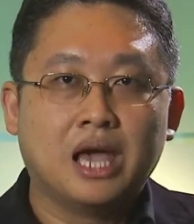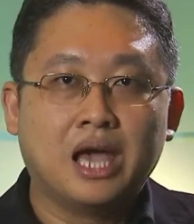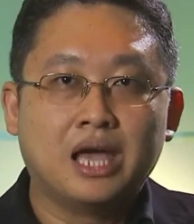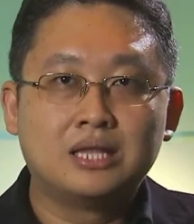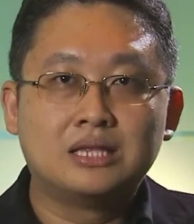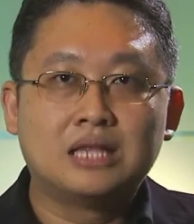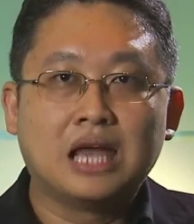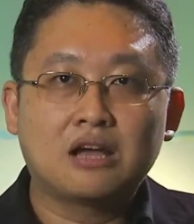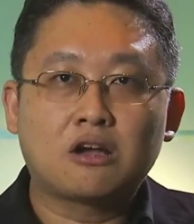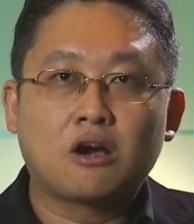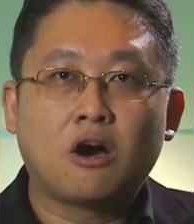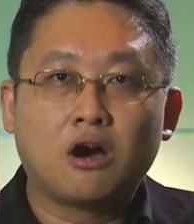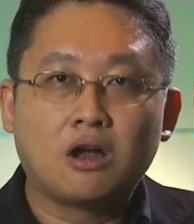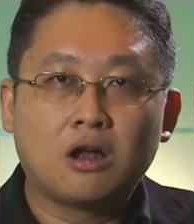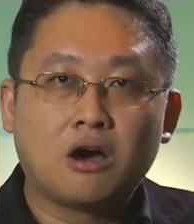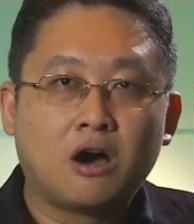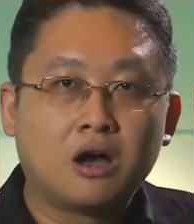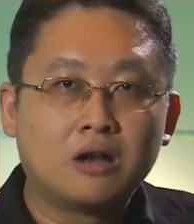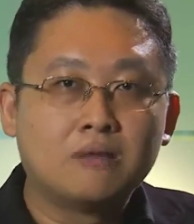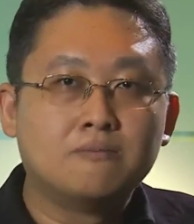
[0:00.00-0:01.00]
And that
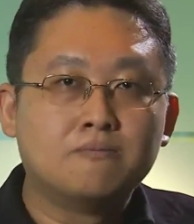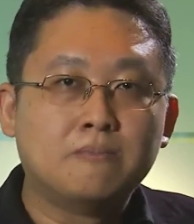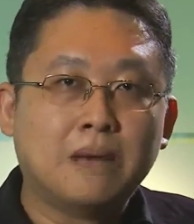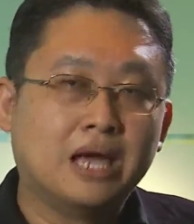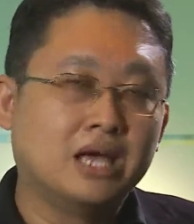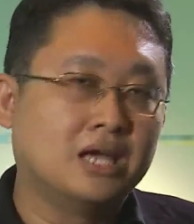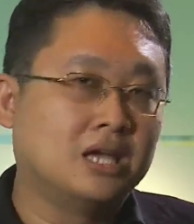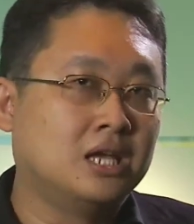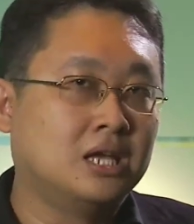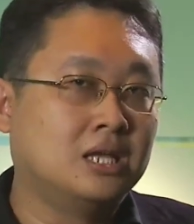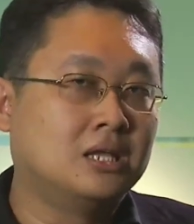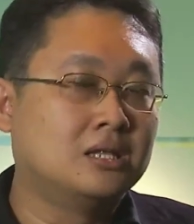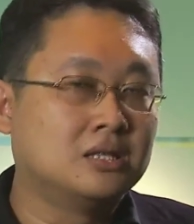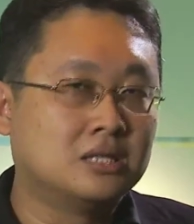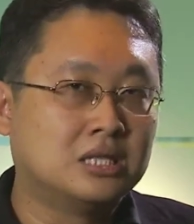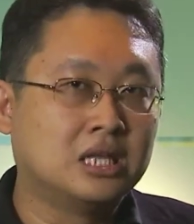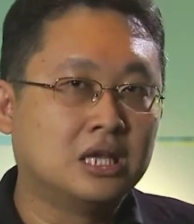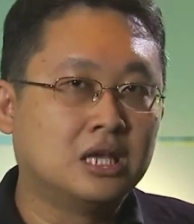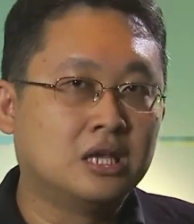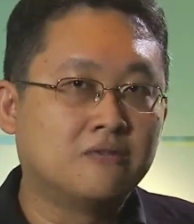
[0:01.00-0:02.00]
caught on back
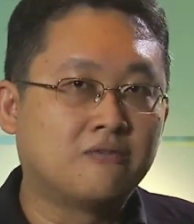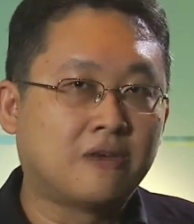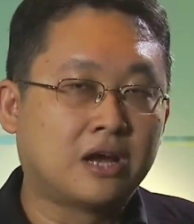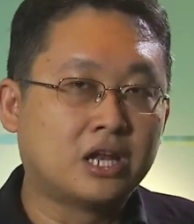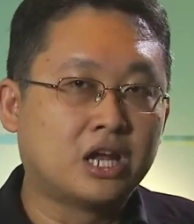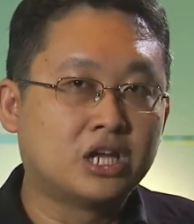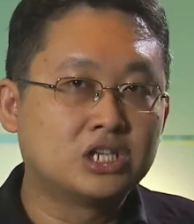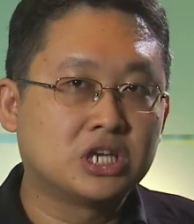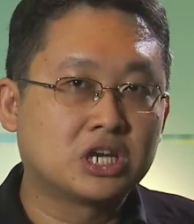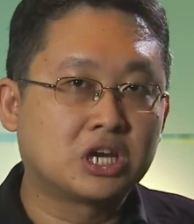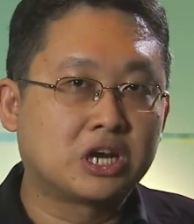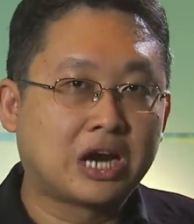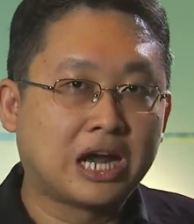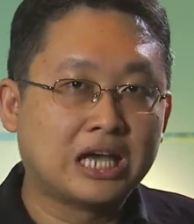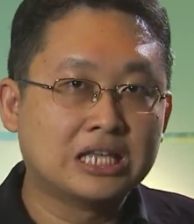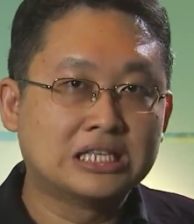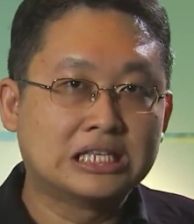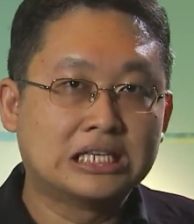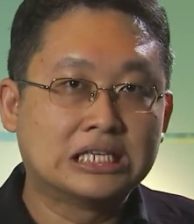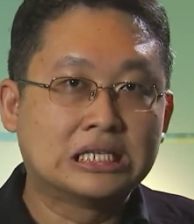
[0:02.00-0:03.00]
in the financial
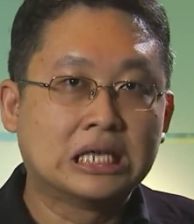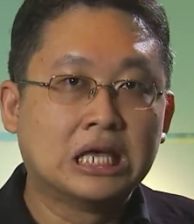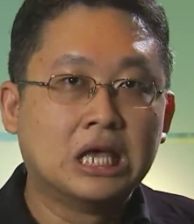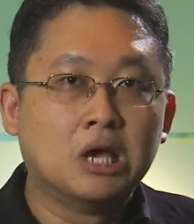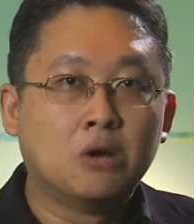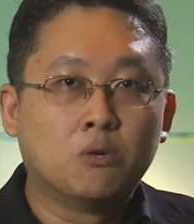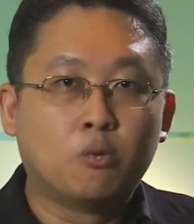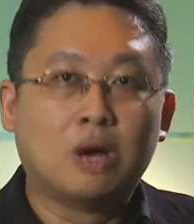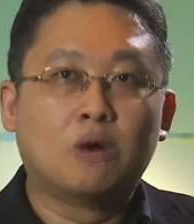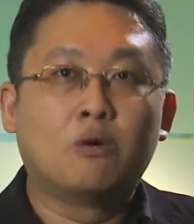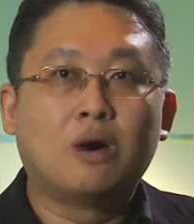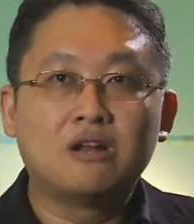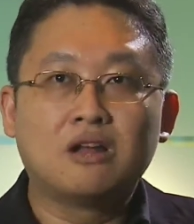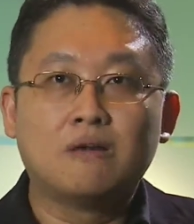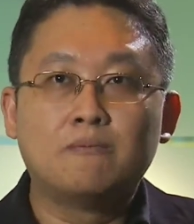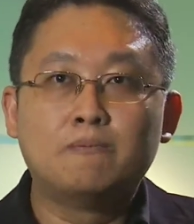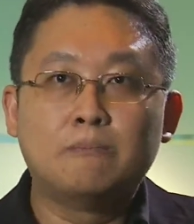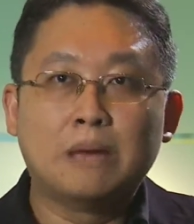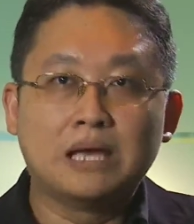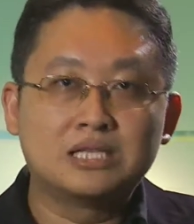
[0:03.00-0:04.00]
crisis, where one of
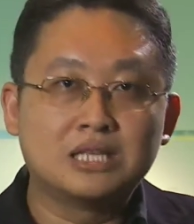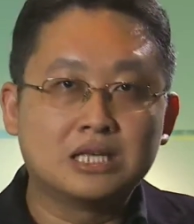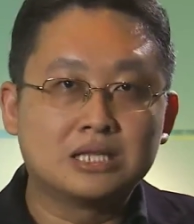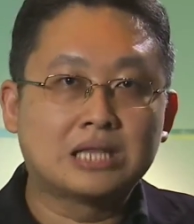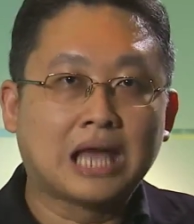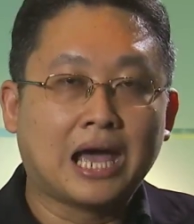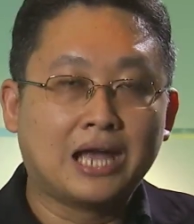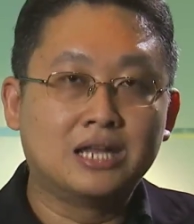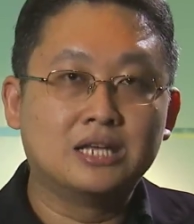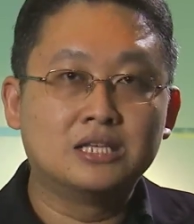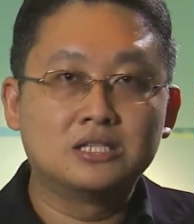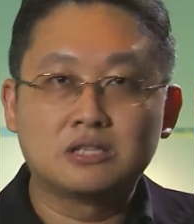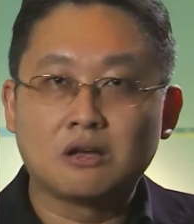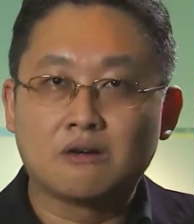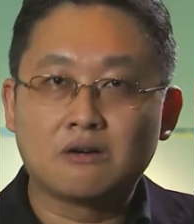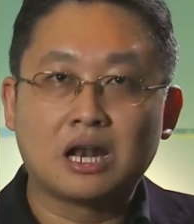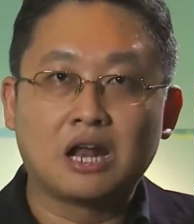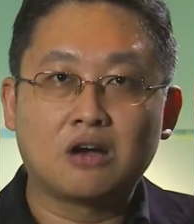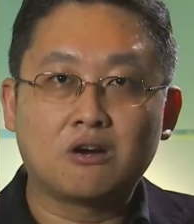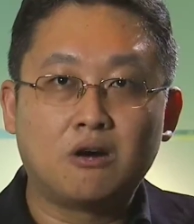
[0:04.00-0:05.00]
the basic tenets
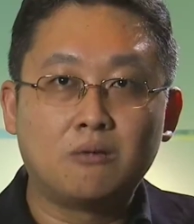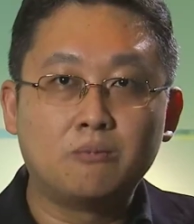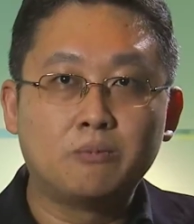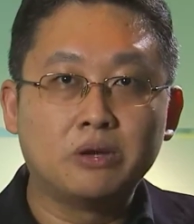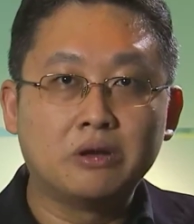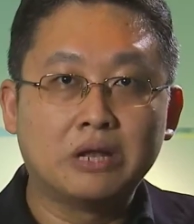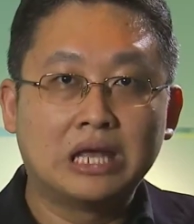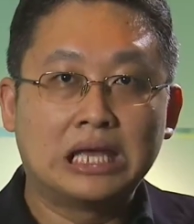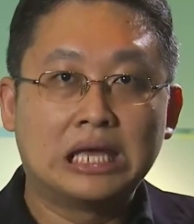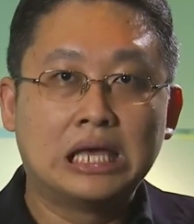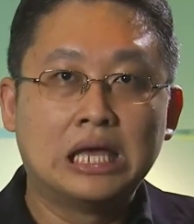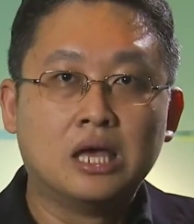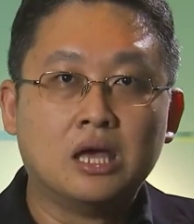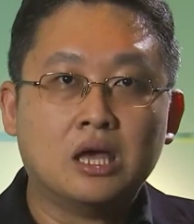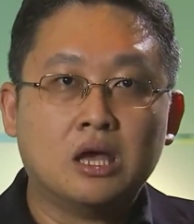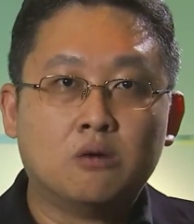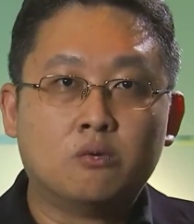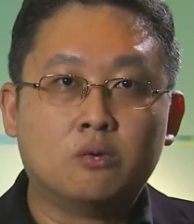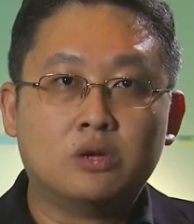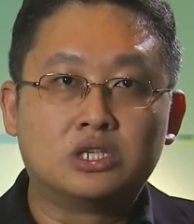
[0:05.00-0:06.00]
of cloud computing,
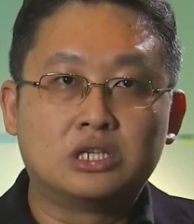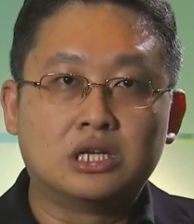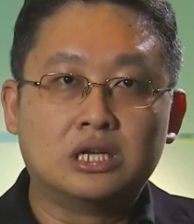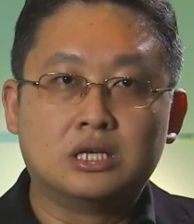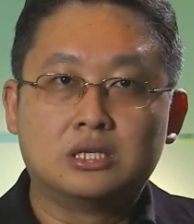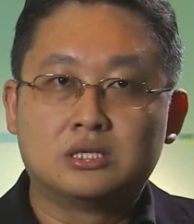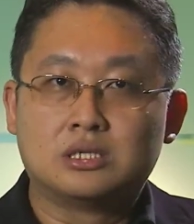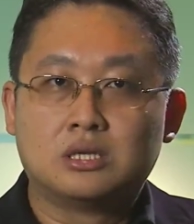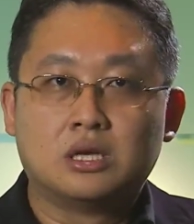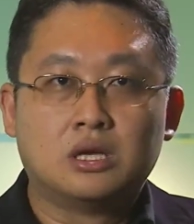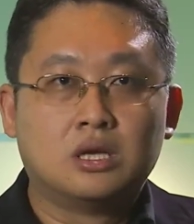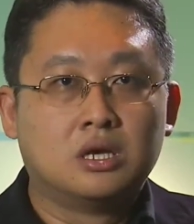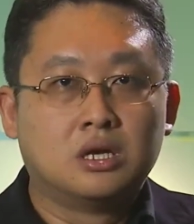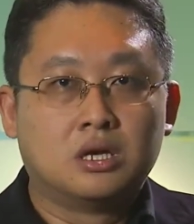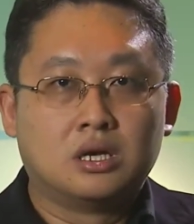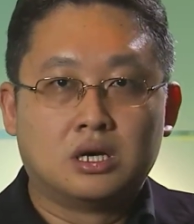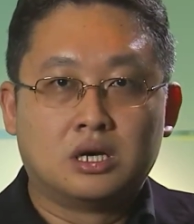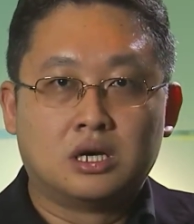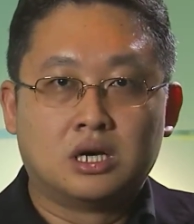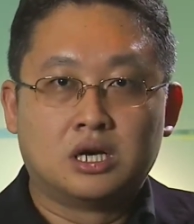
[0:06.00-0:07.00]
which is
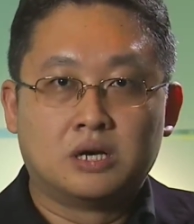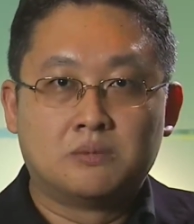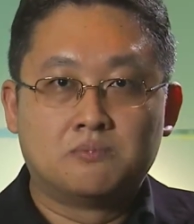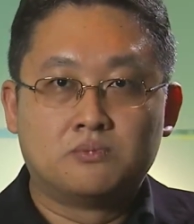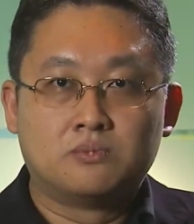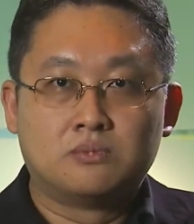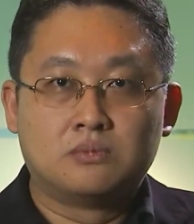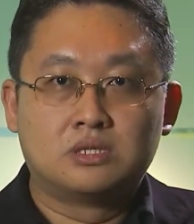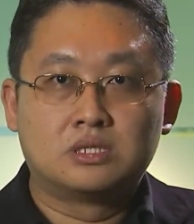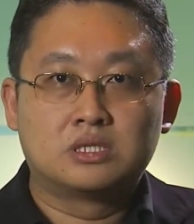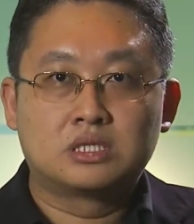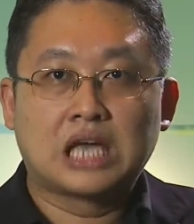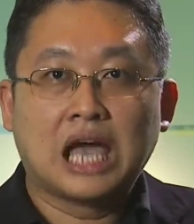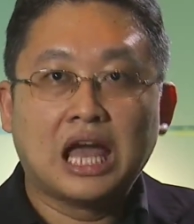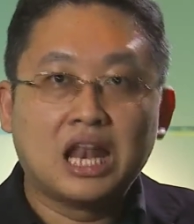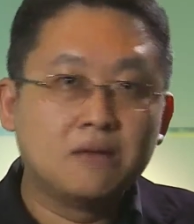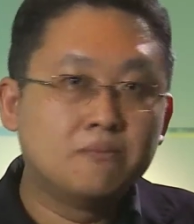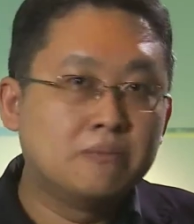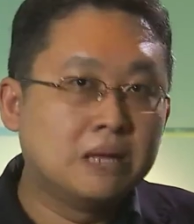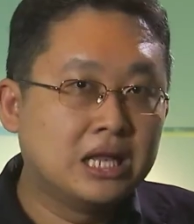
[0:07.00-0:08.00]

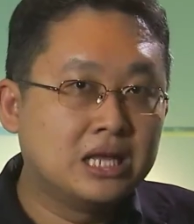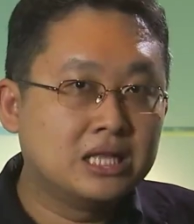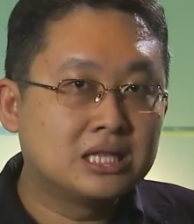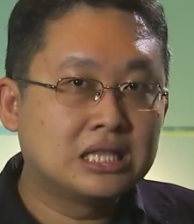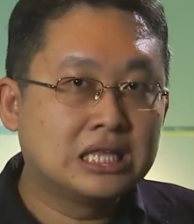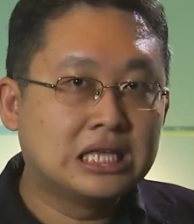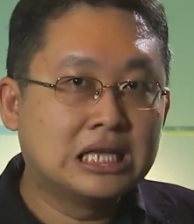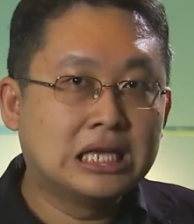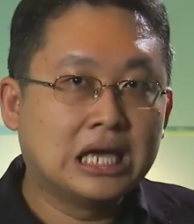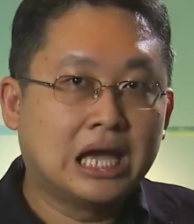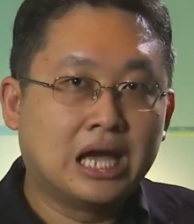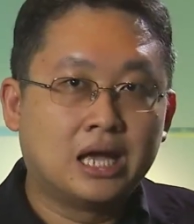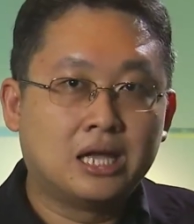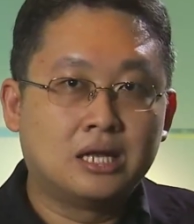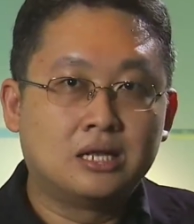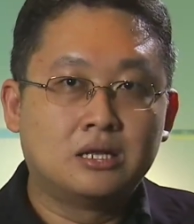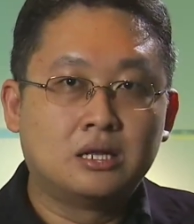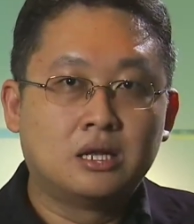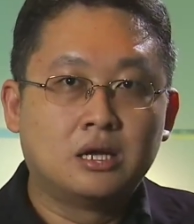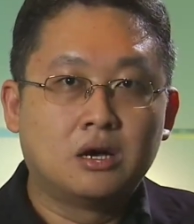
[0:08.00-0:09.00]
scalability
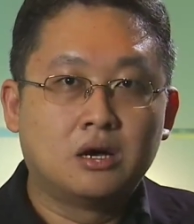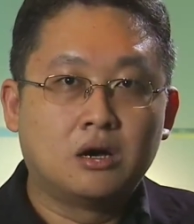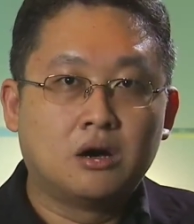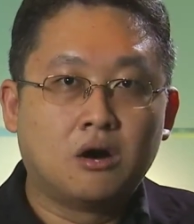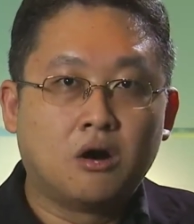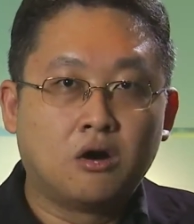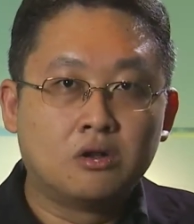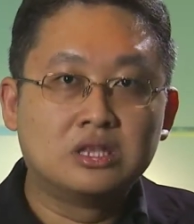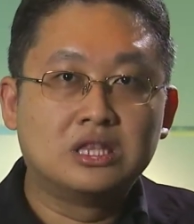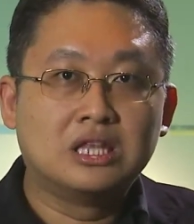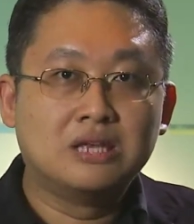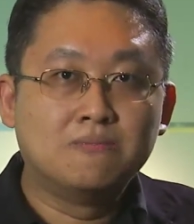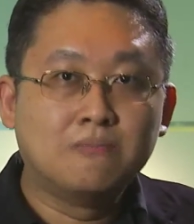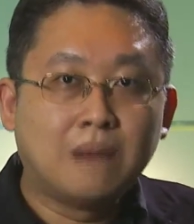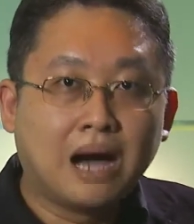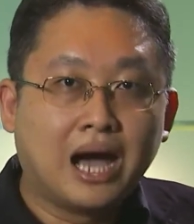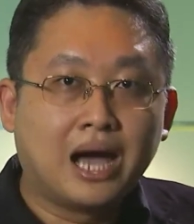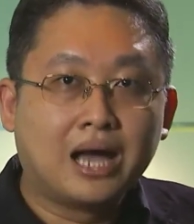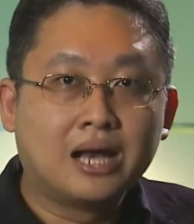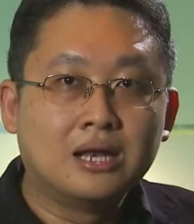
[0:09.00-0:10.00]
and on
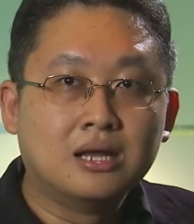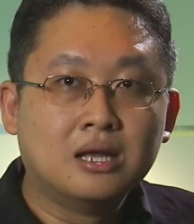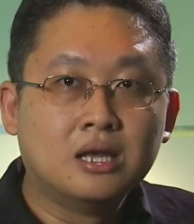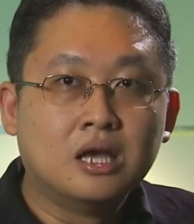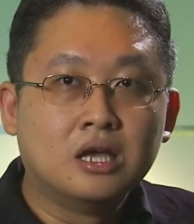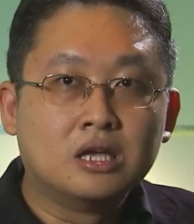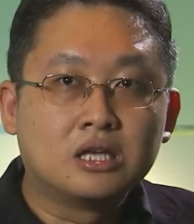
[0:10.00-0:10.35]
demand,